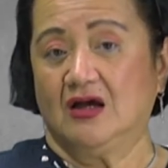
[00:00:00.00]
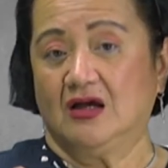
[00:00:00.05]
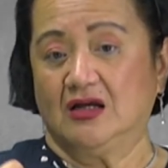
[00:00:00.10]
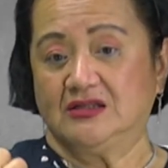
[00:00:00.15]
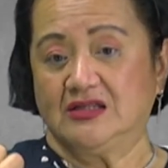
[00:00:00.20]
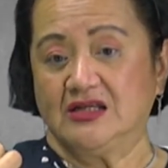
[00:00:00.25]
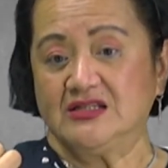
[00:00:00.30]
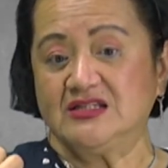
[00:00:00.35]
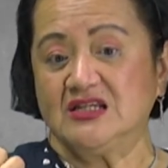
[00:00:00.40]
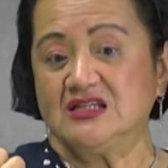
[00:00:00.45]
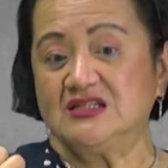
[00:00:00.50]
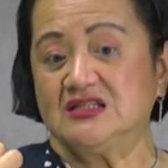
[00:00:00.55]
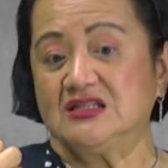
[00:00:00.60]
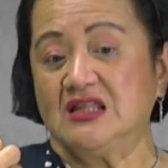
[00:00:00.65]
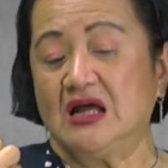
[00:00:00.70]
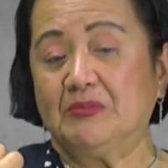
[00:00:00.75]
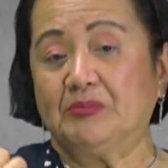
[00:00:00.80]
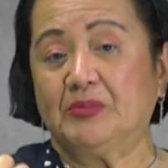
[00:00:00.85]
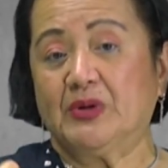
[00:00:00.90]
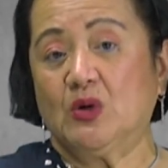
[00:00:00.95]
This is
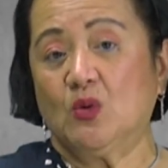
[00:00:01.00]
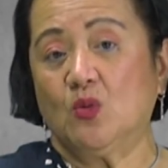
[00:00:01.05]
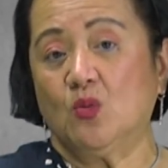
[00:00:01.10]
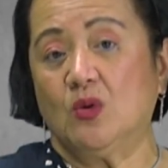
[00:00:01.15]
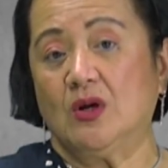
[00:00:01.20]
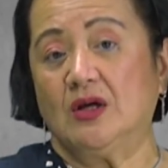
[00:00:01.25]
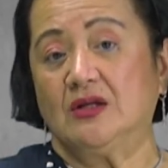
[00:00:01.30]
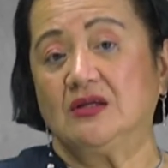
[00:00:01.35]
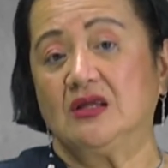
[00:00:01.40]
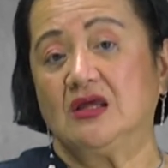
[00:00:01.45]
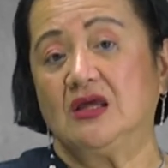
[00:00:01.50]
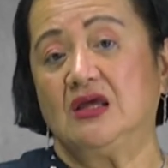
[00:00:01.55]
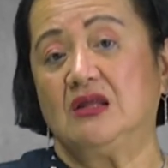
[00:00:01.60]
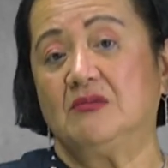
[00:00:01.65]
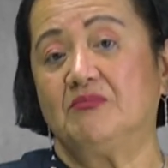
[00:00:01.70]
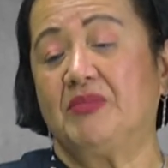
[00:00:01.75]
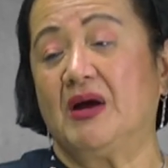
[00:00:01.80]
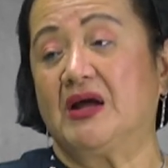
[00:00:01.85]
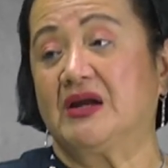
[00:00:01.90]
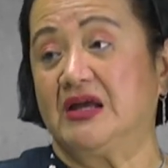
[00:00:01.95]
number one
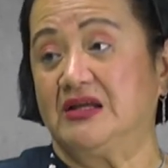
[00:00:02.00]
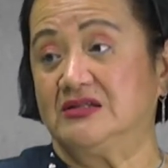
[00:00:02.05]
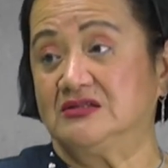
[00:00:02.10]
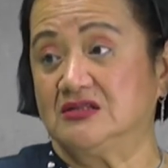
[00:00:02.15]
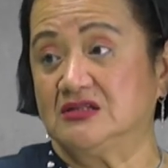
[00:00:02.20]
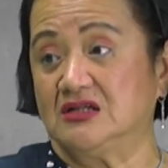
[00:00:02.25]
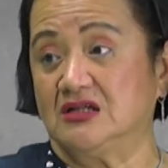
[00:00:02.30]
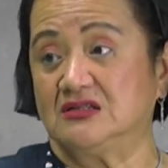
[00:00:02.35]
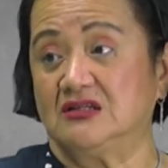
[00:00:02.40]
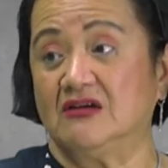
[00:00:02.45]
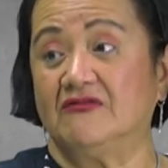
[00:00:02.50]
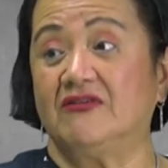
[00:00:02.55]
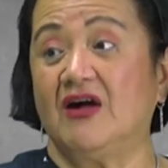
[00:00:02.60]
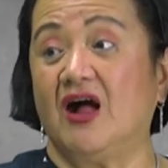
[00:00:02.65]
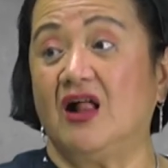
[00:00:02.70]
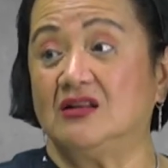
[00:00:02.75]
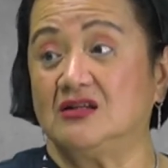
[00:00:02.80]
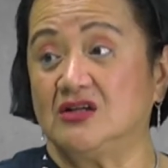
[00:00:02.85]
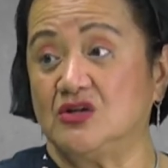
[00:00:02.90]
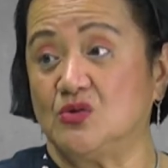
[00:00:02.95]
in parenting, the
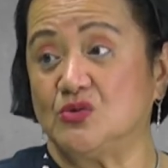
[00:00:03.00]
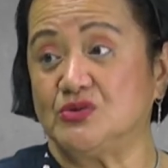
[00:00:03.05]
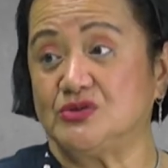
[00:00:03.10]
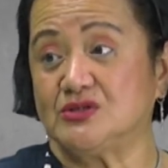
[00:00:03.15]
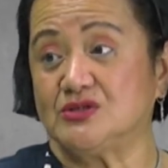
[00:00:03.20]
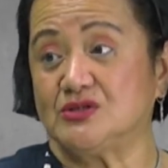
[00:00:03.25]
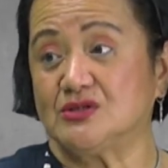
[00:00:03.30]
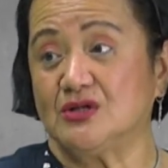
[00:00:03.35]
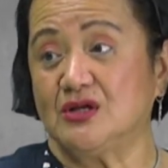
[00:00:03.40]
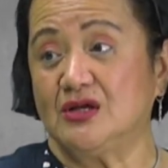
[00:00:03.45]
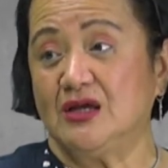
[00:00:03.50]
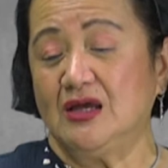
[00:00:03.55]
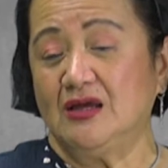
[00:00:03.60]
values.